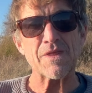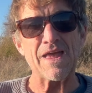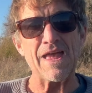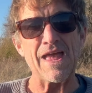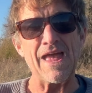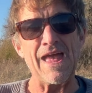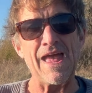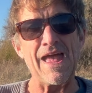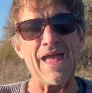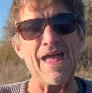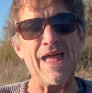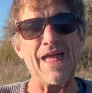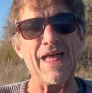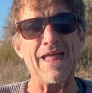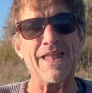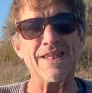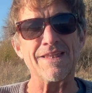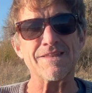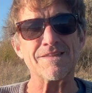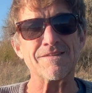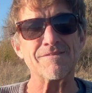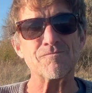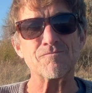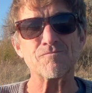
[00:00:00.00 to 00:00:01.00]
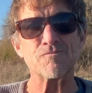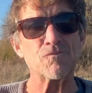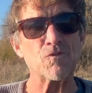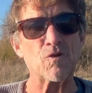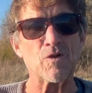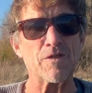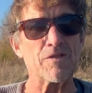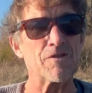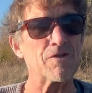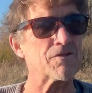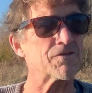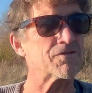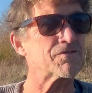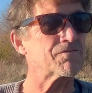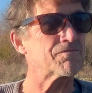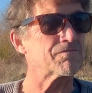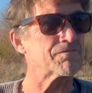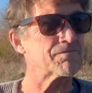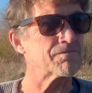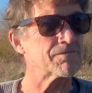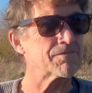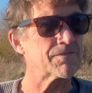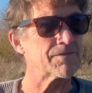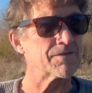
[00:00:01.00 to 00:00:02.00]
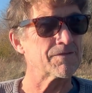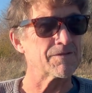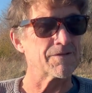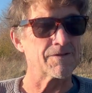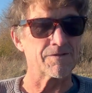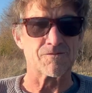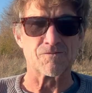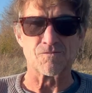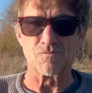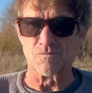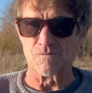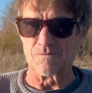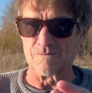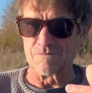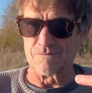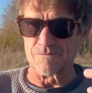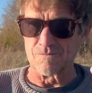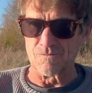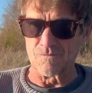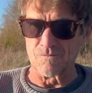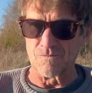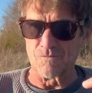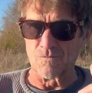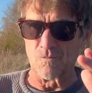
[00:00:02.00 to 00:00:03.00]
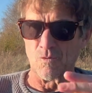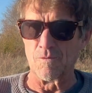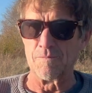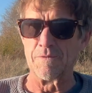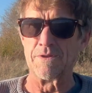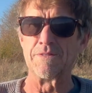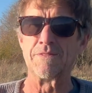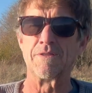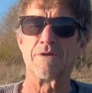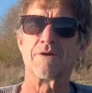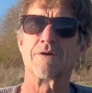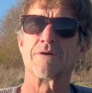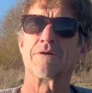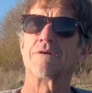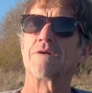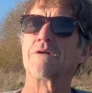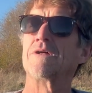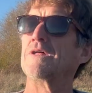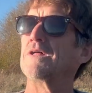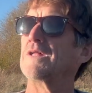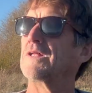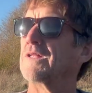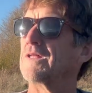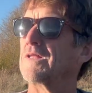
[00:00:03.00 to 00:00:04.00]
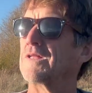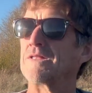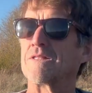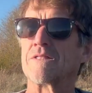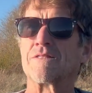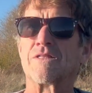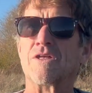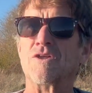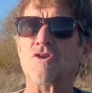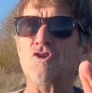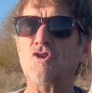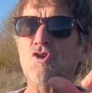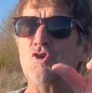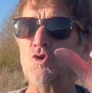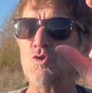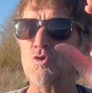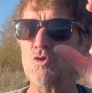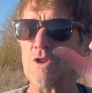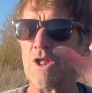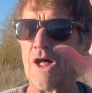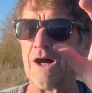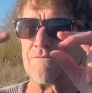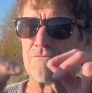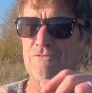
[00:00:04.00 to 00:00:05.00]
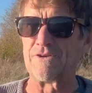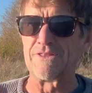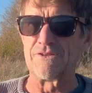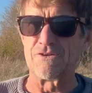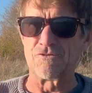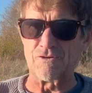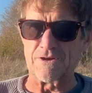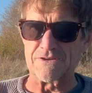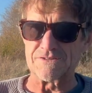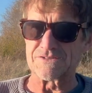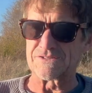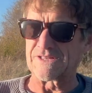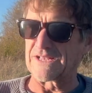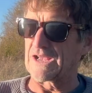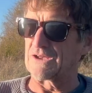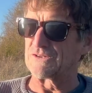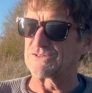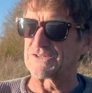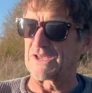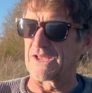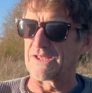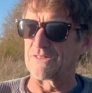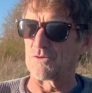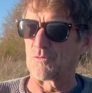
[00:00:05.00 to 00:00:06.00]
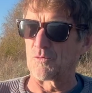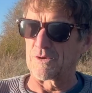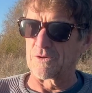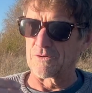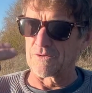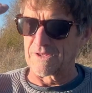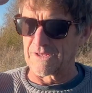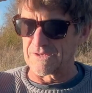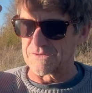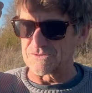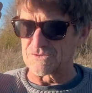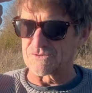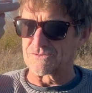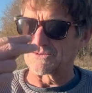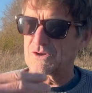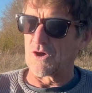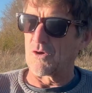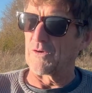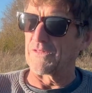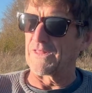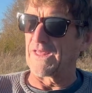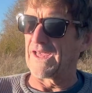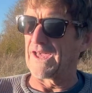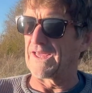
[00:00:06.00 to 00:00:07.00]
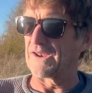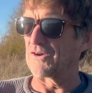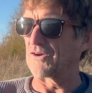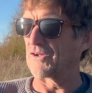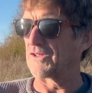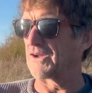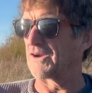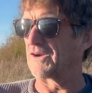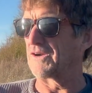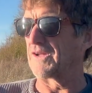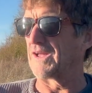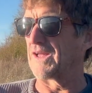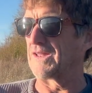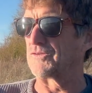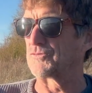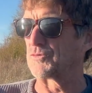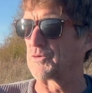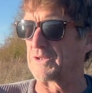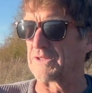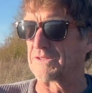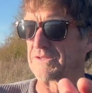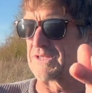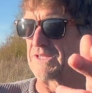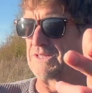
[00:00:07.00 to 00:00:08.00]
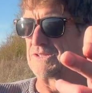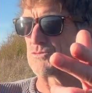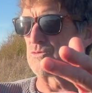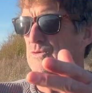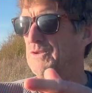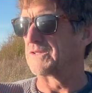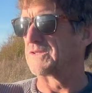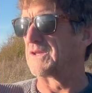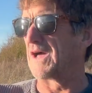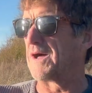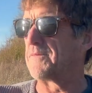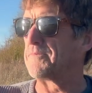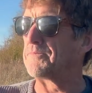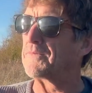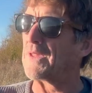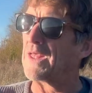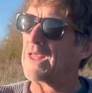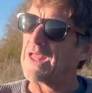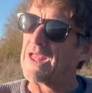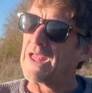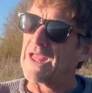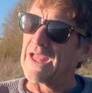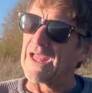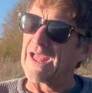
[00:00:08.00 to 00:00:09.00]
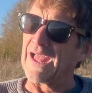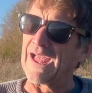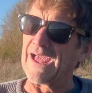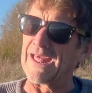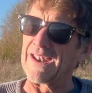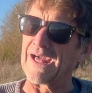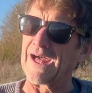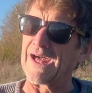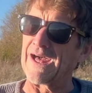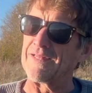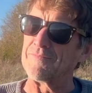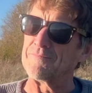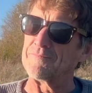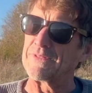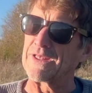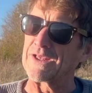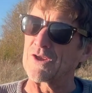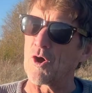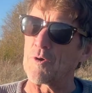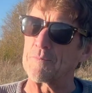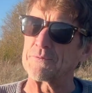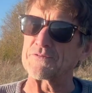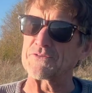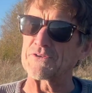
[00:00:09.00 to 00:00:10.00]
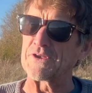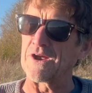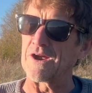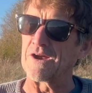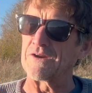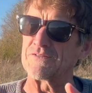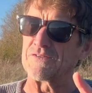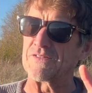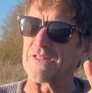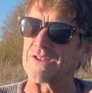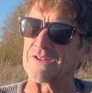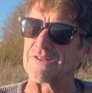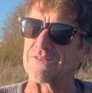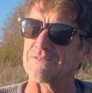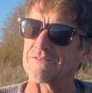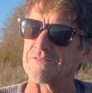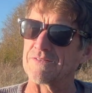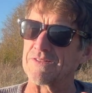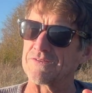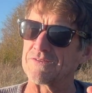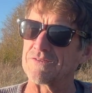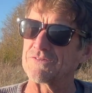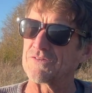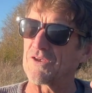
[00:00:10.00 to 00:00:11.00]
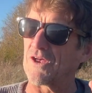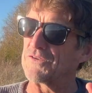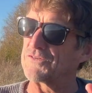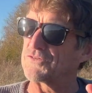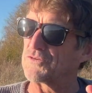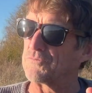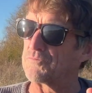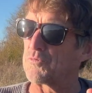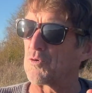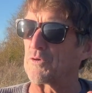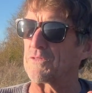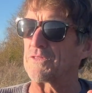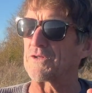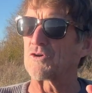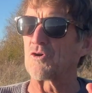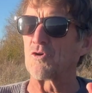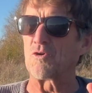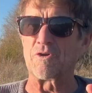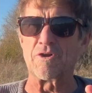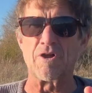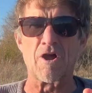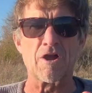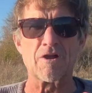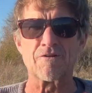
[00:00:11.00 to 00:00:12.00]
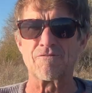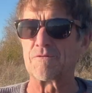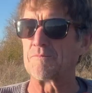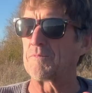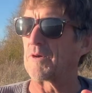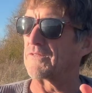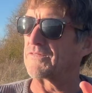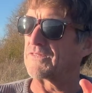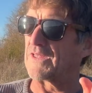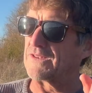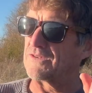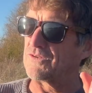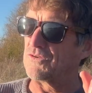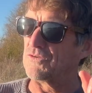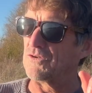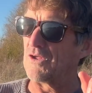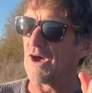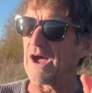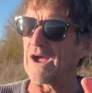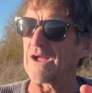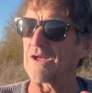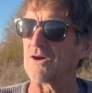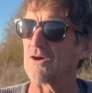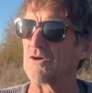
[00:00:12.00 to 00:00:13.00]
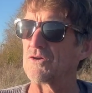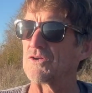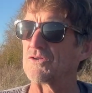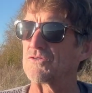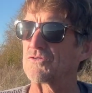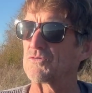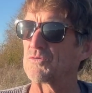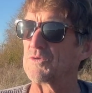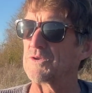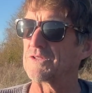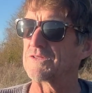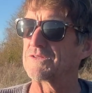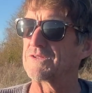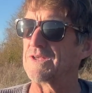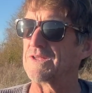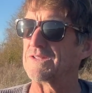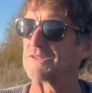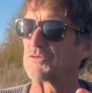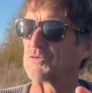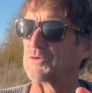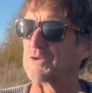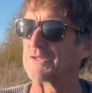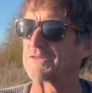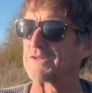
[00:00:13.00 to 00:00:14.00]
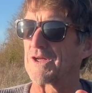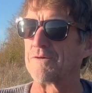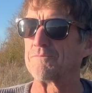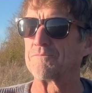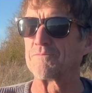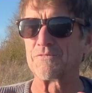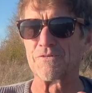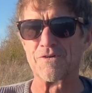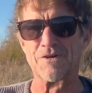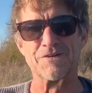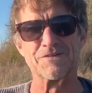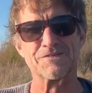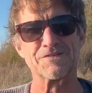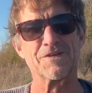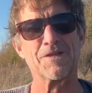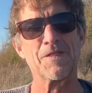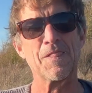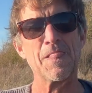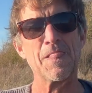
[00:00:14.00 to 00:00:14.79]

and where there's this woman, the new love interest, like I was saying, the one who kissed Joe on the head earlier, and Tweedledee and Tweedledum. And they go upstairs, and this is also important, the choreography part. They do not go to Tweedledee and Tweedledum first.